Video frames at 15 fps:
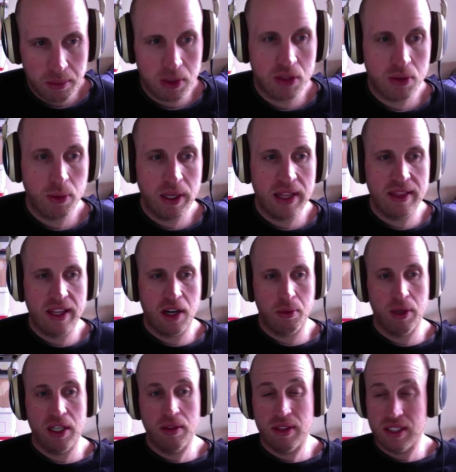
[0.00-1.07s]
between there,
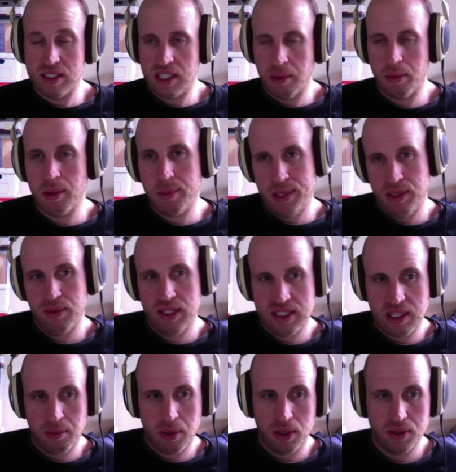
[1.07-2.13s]
we do this WP
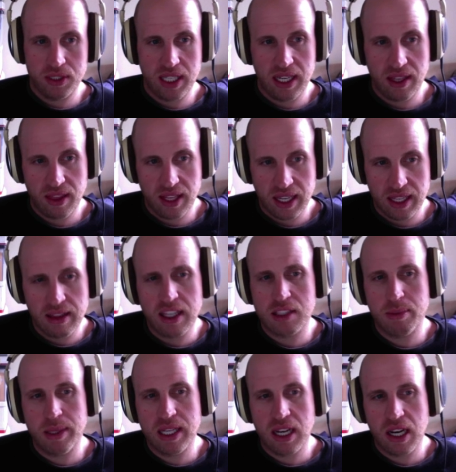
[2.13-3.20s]
reset post data thing, and that's
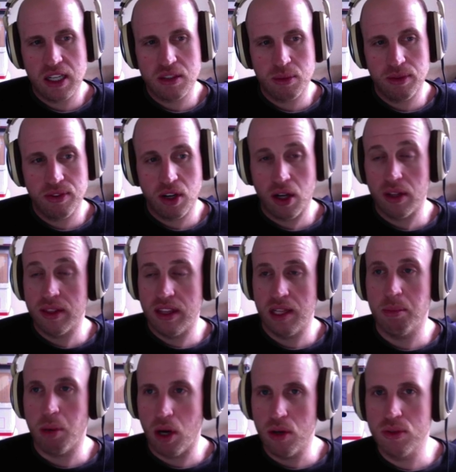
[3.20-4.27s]
because we've called the
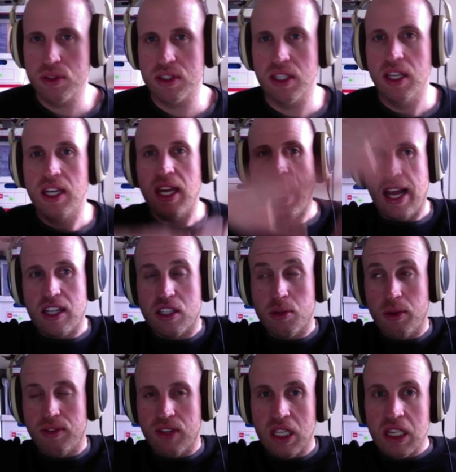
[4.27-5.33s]
post, and so
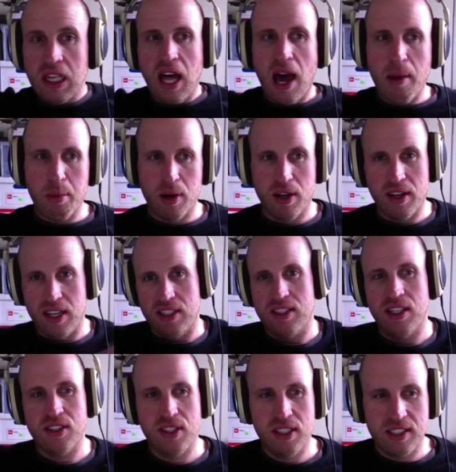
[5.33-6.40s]
we've clobbered
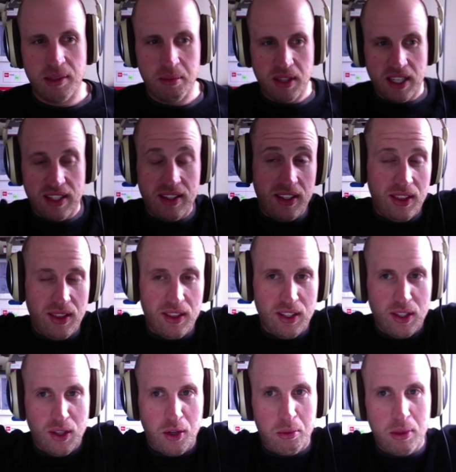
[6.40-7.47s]
essentially something in the
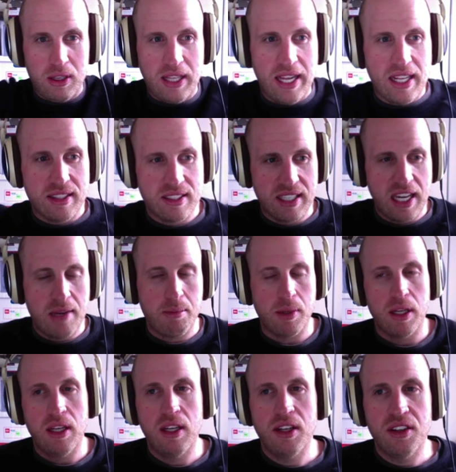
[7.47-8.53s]
global landscape
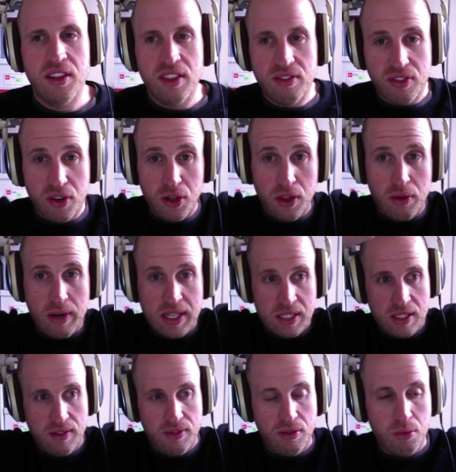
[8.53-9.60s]
for the
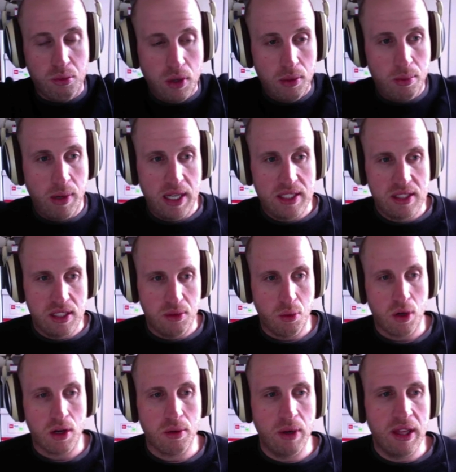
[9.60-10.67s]
rest of WordPress to
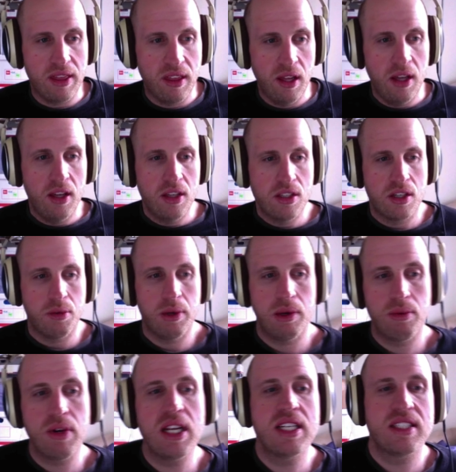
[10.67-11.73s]
work with. So we
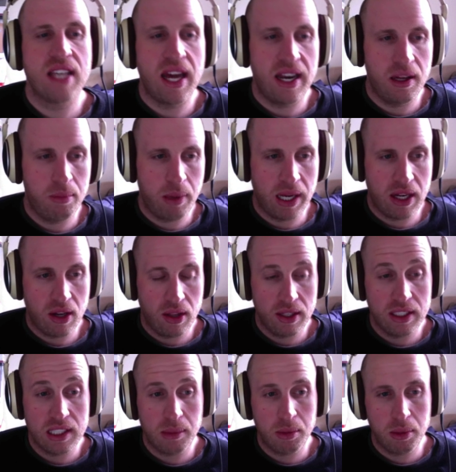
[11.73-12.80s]
reset it by
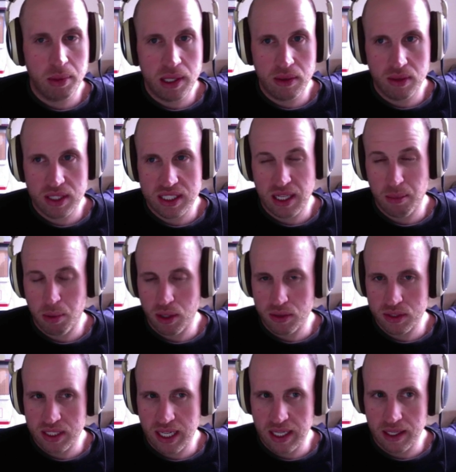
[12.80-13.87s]
calling WP reset
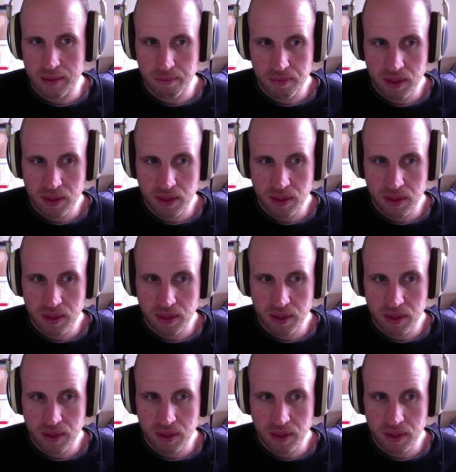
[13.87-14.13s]
post data.